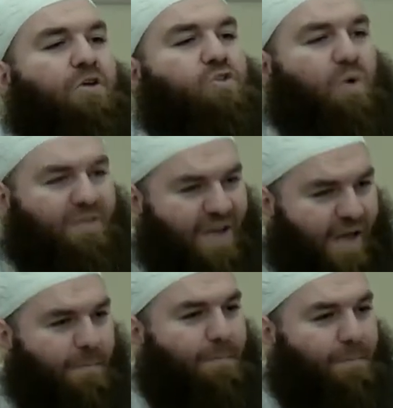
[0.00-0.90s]
your sweet
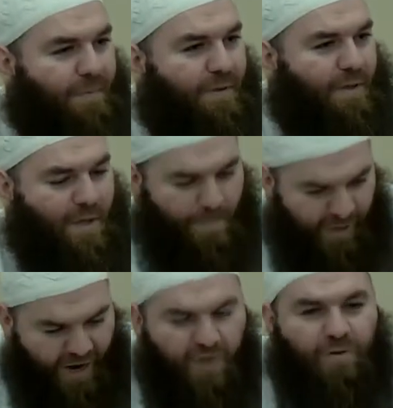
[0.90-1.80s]
time.
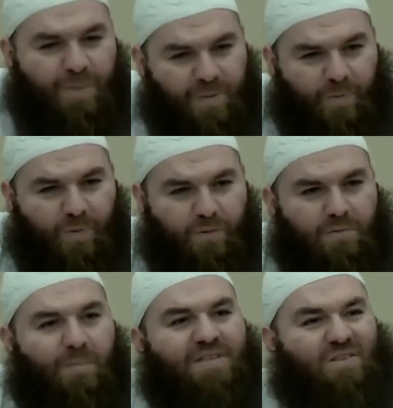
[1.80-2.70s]
But other people,
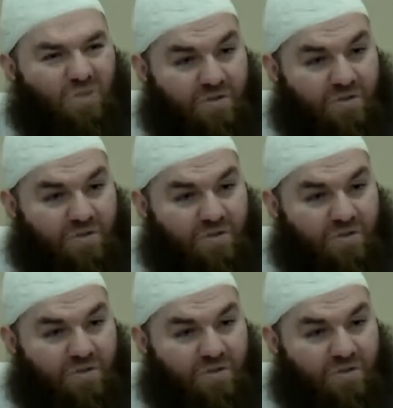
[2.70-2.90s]
the messenger